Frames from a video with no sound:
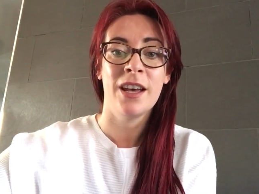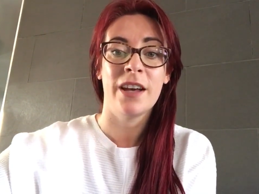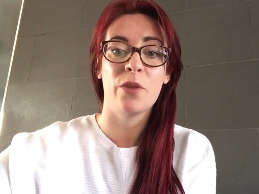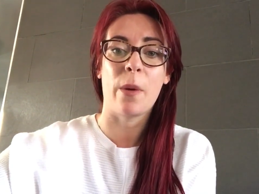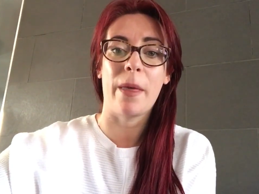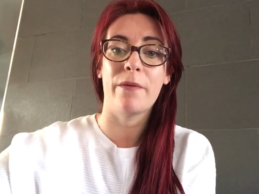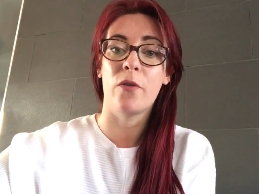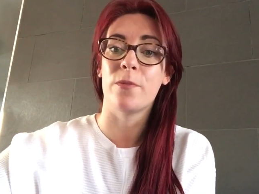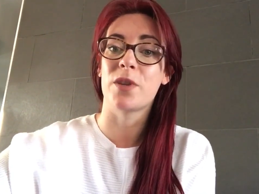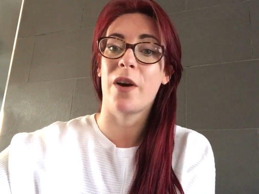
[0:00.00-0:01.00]
and the one that
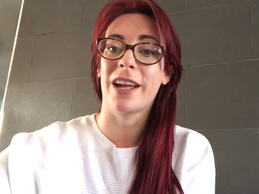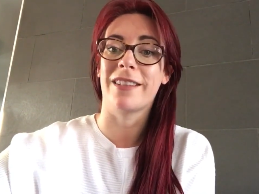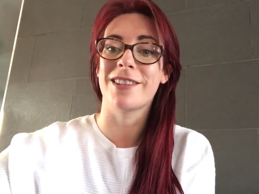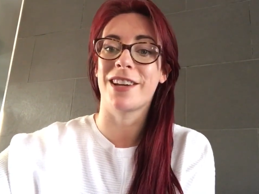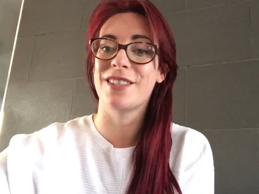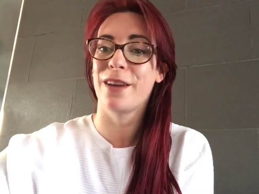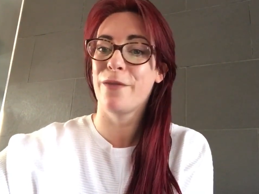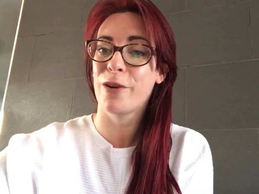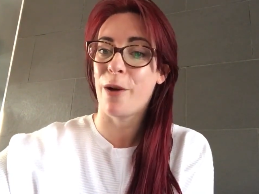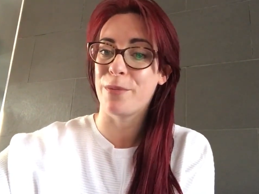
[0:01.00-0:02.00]
forms our English I Stead
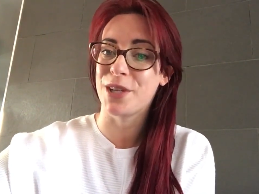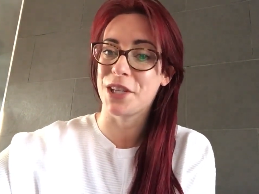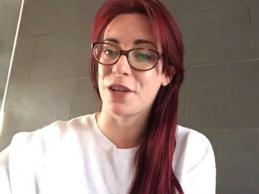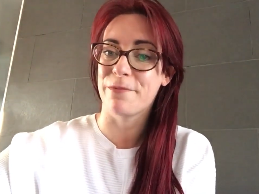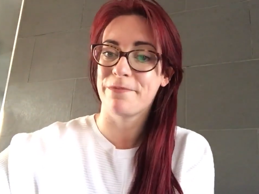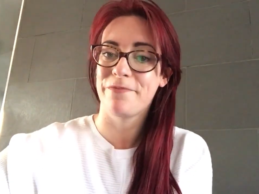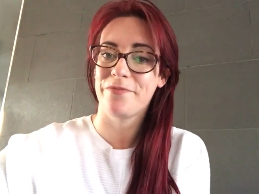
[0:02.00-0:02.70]
For competition.